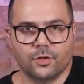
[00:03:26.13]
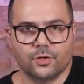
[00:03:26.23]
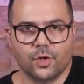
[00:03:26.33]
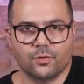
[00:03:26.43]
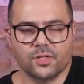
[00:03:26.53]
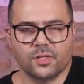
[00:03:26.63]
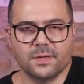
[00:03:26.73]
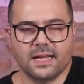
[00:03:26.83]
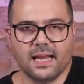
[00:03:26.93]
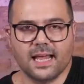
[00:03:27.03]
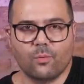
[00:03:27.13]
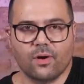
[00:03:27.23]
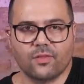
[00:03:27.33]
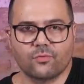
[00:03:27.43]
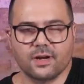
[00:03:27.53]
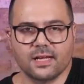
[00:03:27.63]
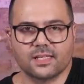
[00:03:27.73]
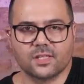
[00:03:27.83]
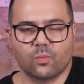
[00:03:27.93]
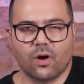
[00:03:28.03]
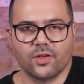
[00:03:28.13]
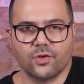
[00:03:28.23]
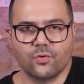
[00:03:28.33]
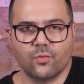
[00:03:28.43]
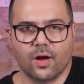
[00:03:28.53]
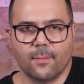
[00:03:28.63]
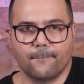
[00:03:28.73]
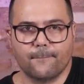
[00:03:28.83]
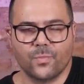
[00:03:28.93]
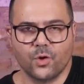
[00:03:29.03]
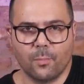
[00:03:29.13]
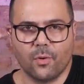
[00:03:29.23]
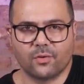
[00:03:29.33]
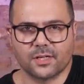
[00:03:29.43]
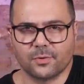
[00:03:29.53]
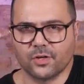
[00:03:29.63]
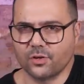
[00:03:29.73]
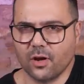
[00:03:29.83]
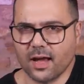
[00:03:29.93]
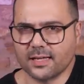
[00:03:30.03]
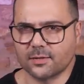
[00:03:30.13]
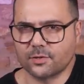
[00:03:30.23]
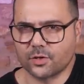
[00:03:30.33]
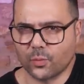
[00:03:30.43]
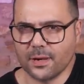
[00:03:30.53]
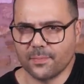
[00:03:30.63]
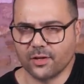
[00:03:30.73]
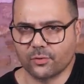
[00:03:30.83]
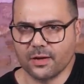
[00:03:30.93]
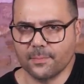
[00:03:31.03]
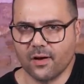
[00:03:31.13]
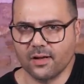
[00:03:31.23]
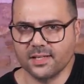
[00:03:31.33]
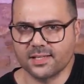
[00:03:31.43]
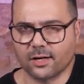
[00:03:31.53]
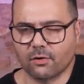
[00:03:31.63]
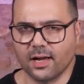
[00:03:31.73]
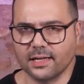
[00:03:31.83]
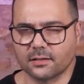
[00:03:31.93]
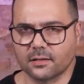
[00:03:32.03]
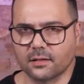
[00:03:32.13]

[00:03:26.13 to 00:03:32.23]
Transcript: So, just to be clear, one of the reasons why you um, you were blocked is because you like to tweet by the Green Party. Is that correct?